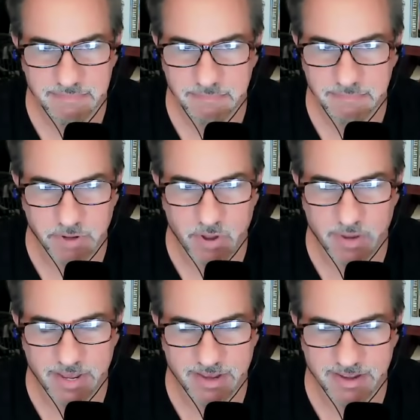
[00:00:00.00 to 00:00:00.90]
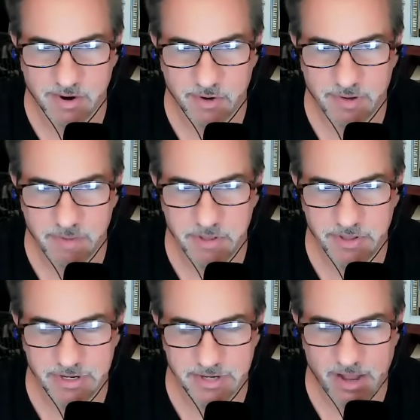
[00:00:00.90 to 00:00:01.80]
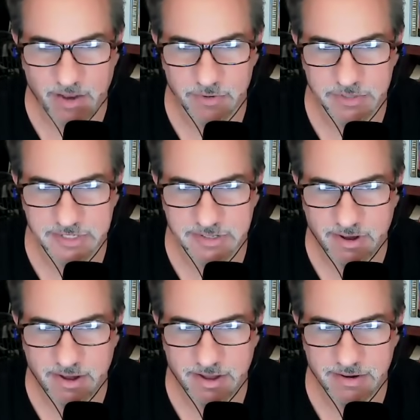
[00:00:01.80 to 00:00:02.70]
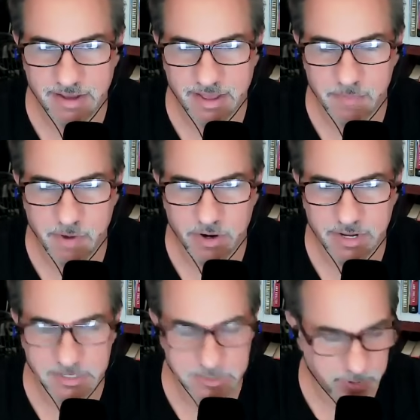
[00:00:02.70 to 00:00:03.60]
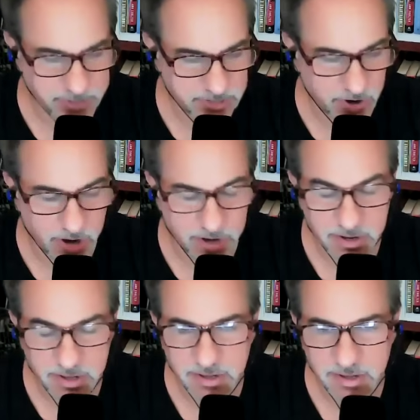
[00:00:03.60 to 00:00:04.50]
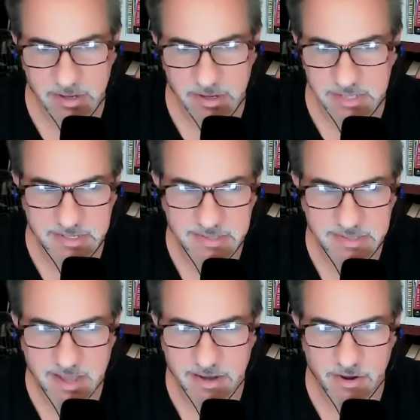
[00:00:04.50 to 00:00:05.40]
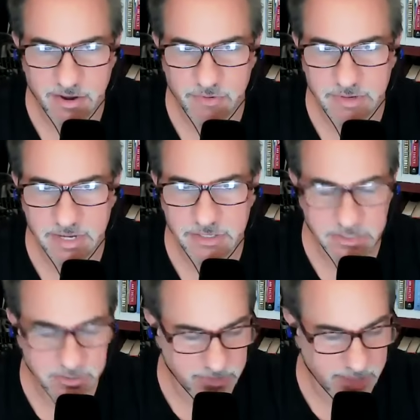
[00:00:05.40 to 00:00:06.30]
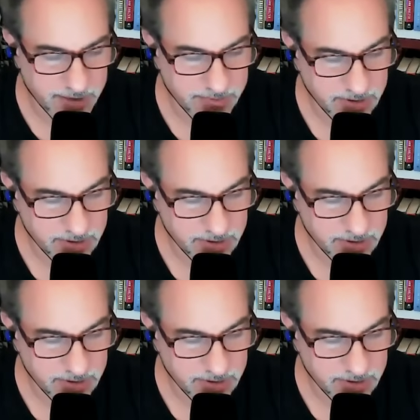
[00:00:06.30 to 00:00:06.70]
blowing, you know, $1 million on an American Express card. He's got no need to do that.